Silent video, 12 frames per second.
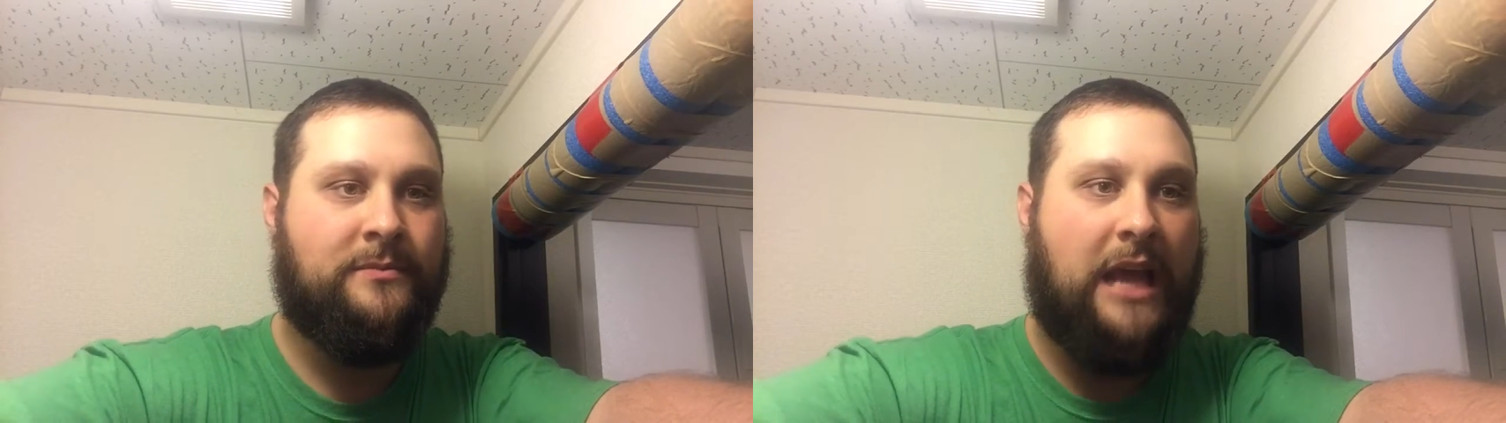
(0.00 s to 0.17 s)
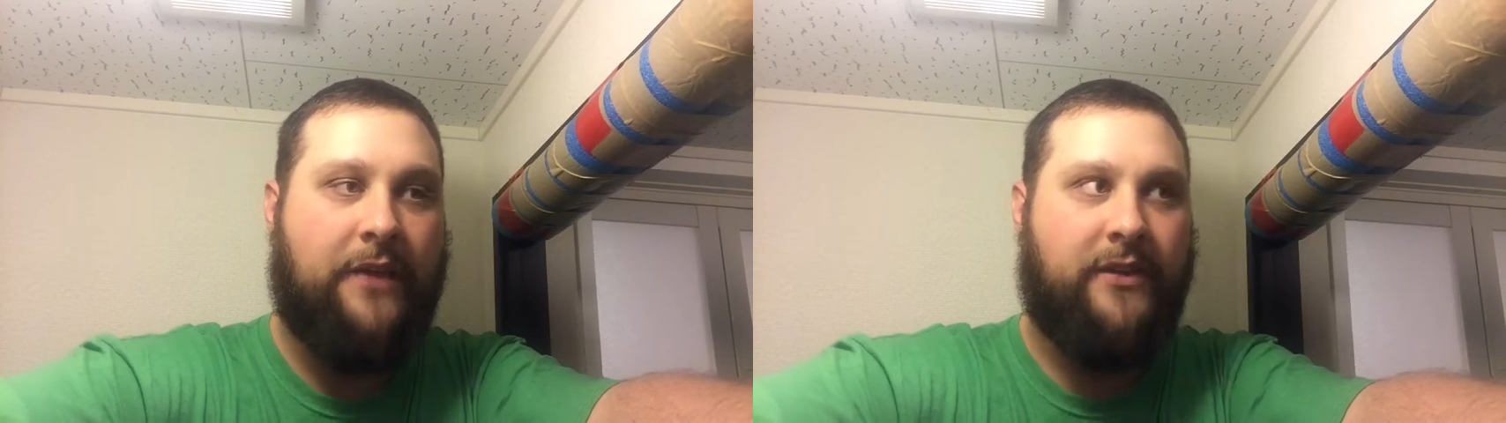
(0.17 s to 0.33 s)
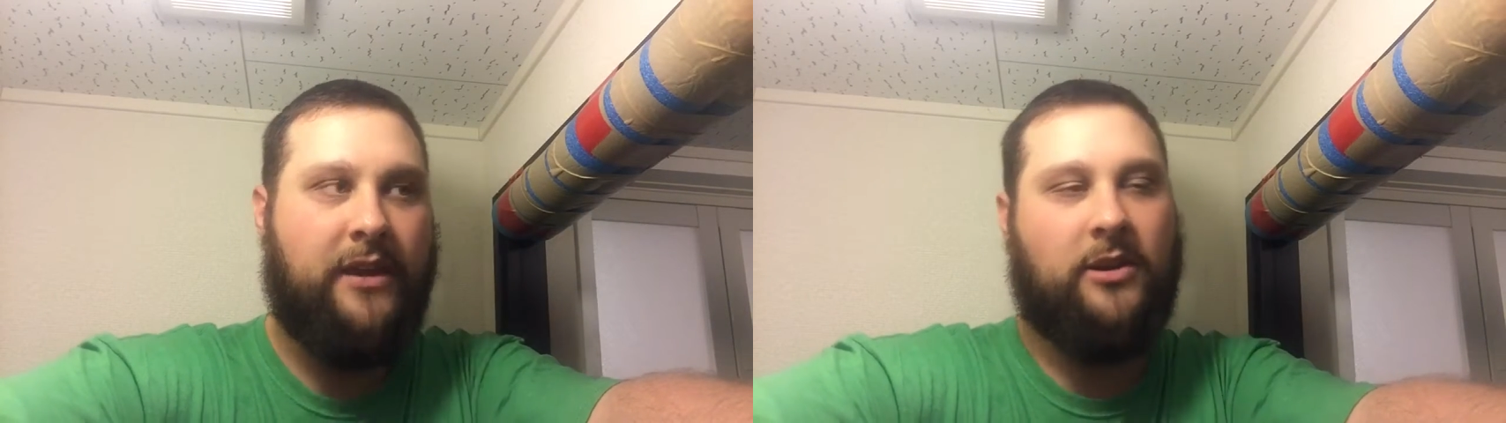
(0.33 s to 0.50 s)

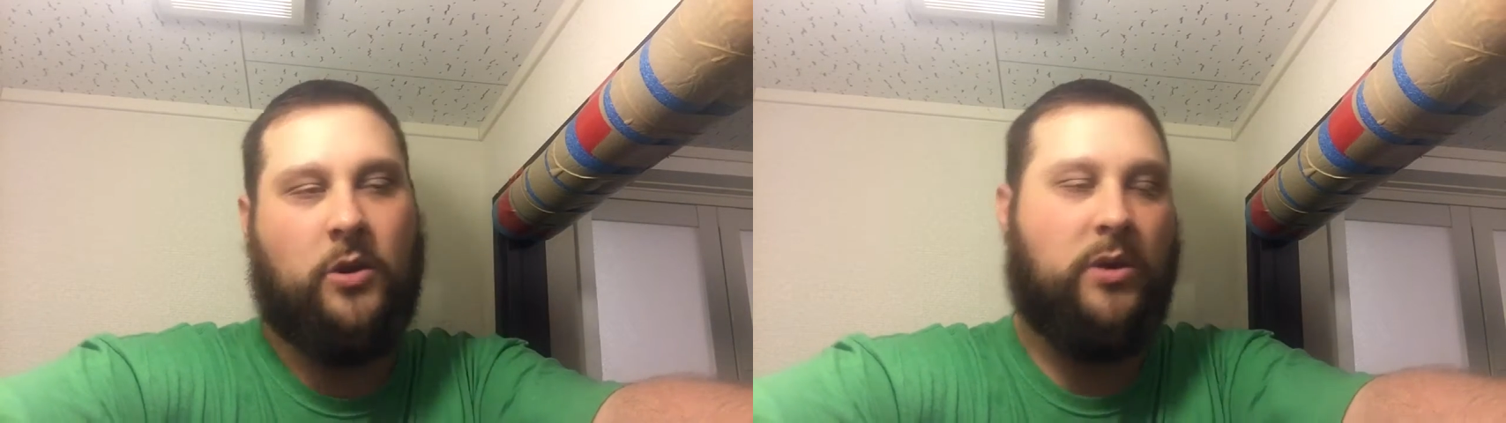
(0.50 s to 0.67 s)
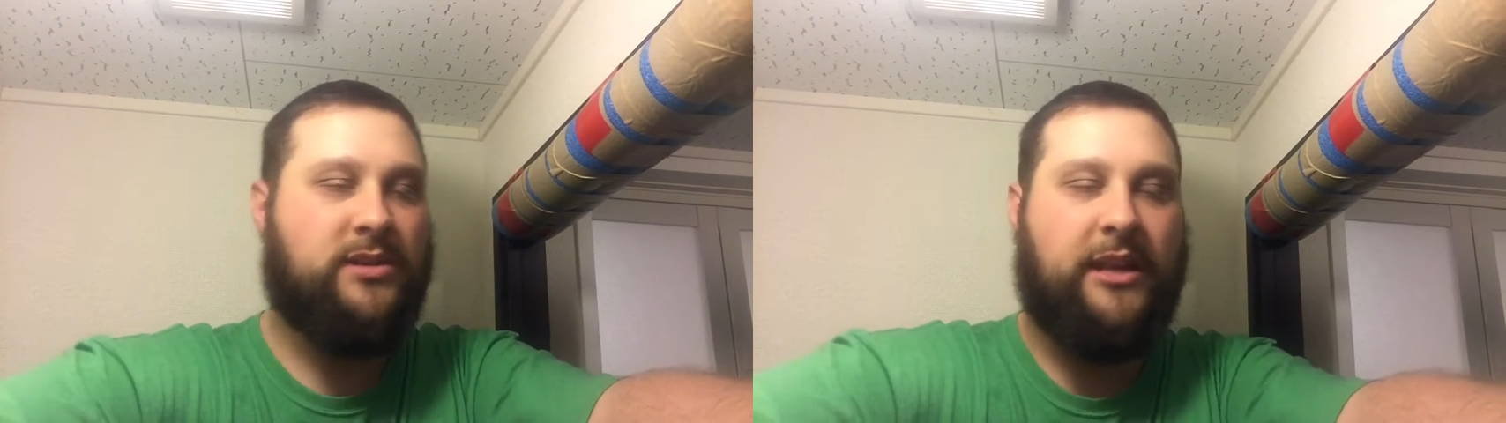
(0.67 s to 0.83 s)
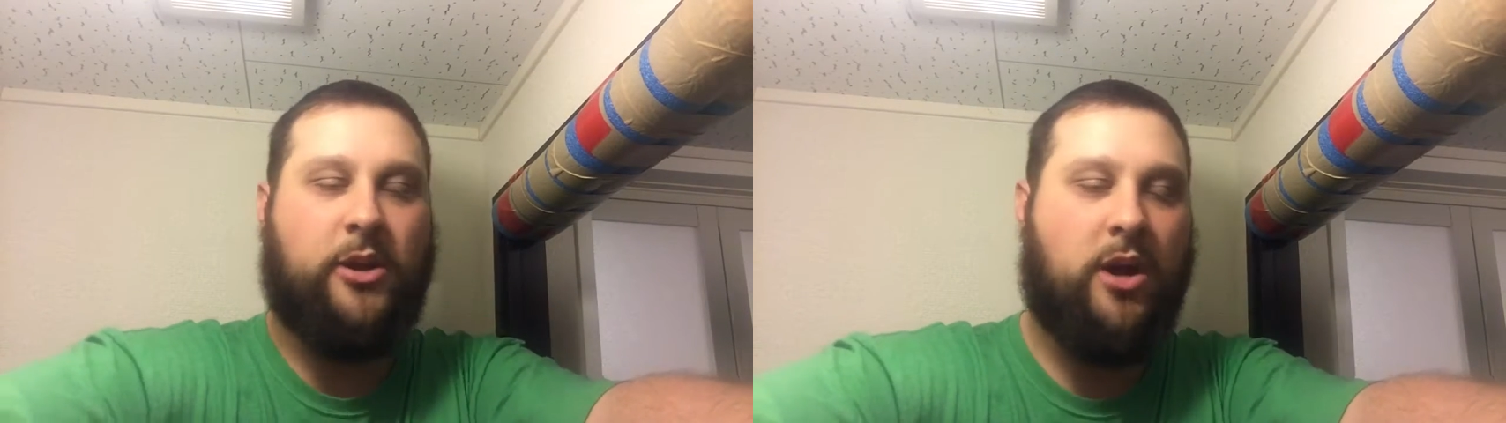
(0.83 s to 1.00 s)
and then of
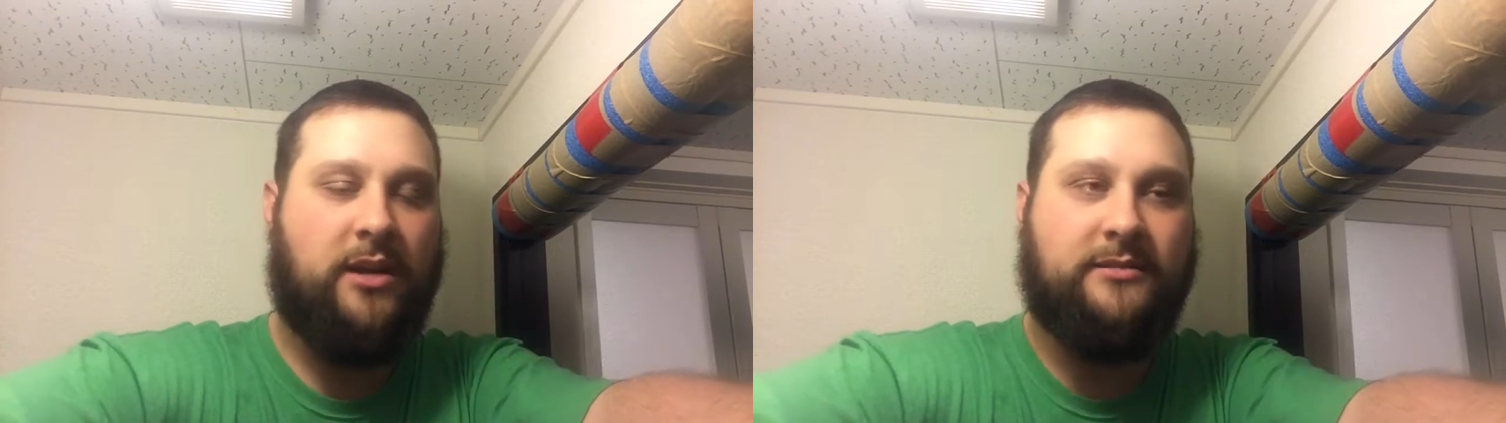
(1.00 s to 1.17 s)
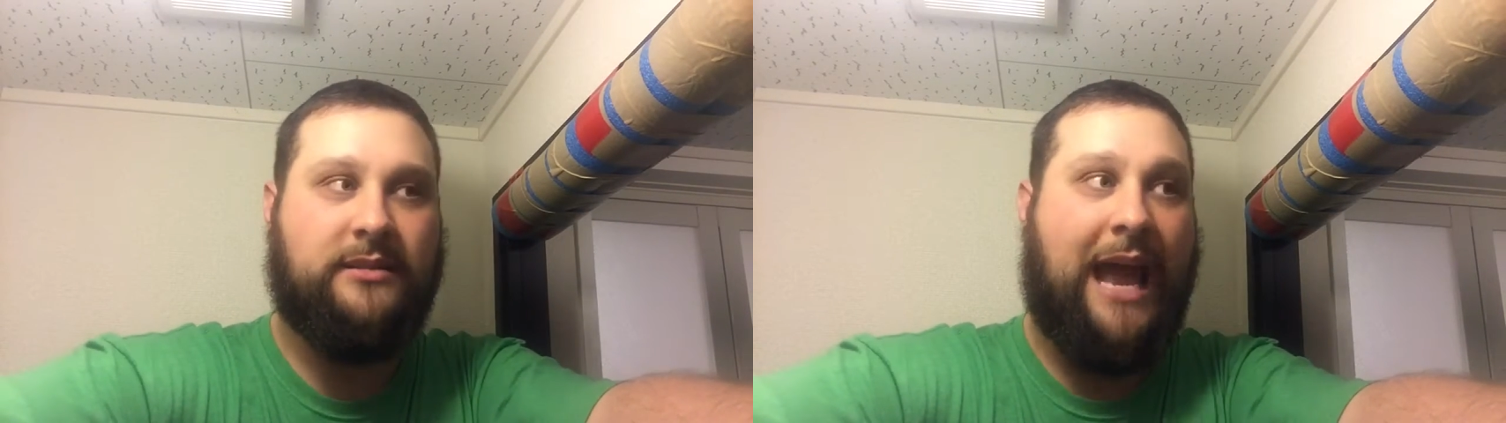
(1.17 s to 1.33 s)
course later on